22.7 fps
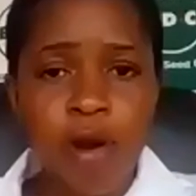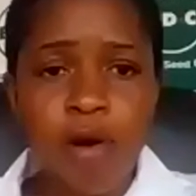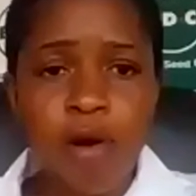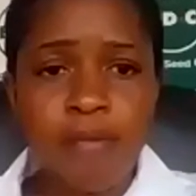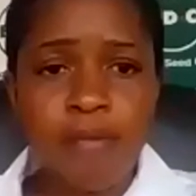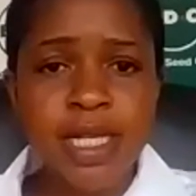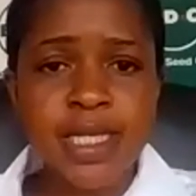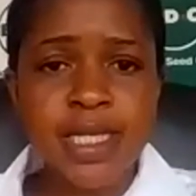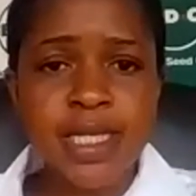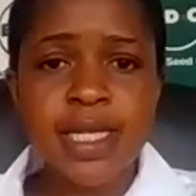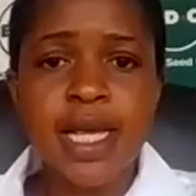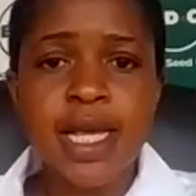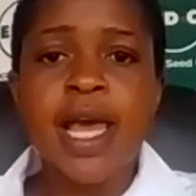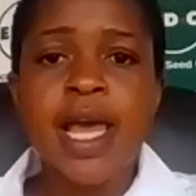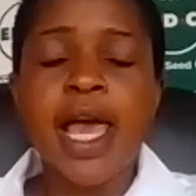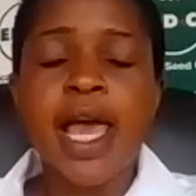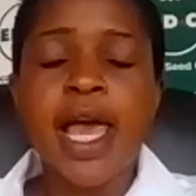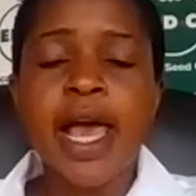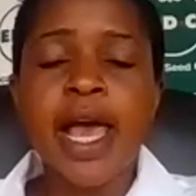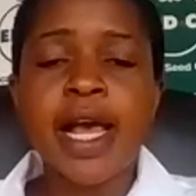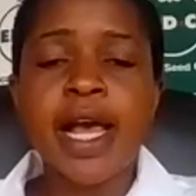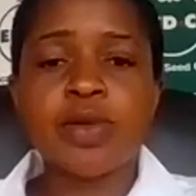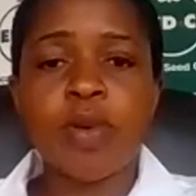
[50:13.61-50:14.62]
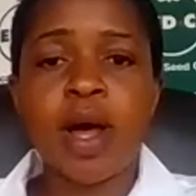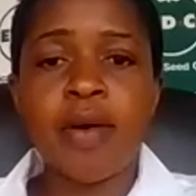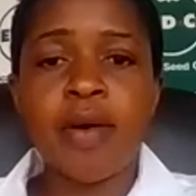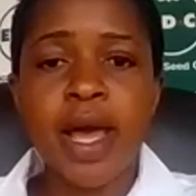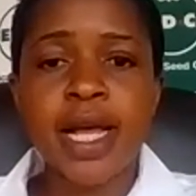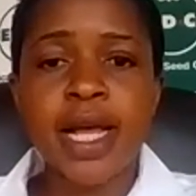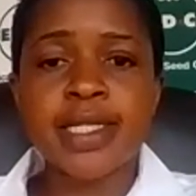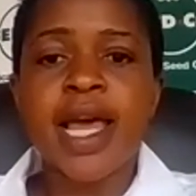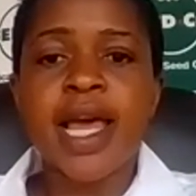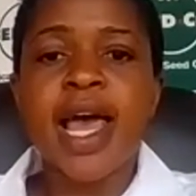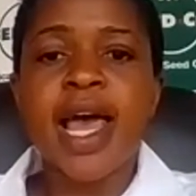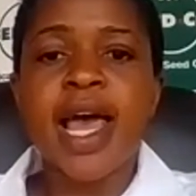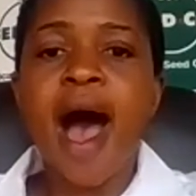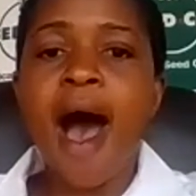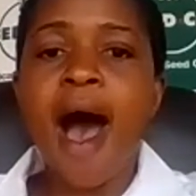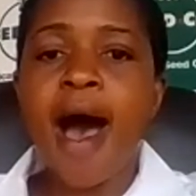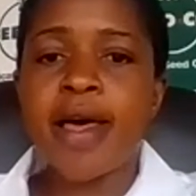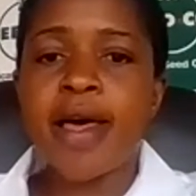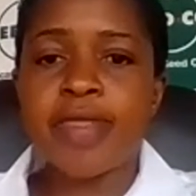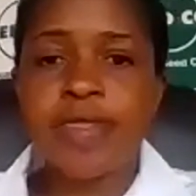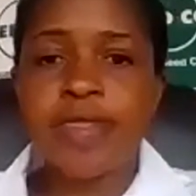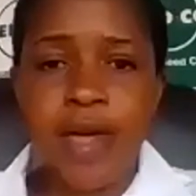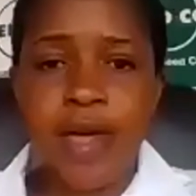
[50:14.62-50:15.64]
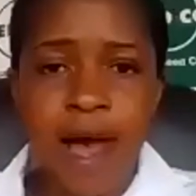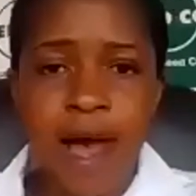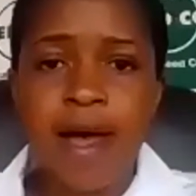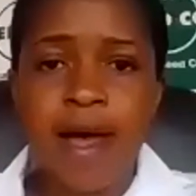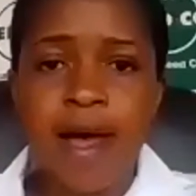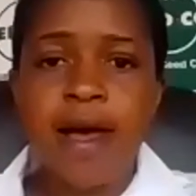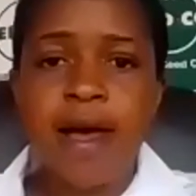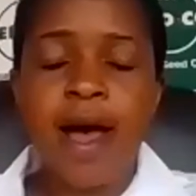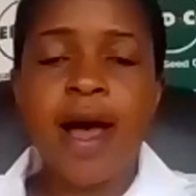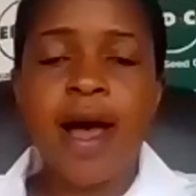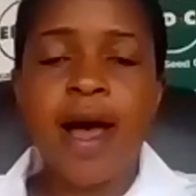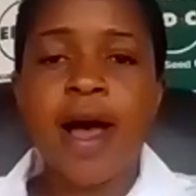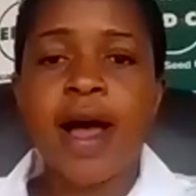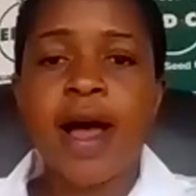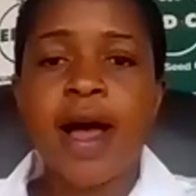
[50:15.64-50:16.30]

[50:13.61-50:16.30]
agronomists, as well as other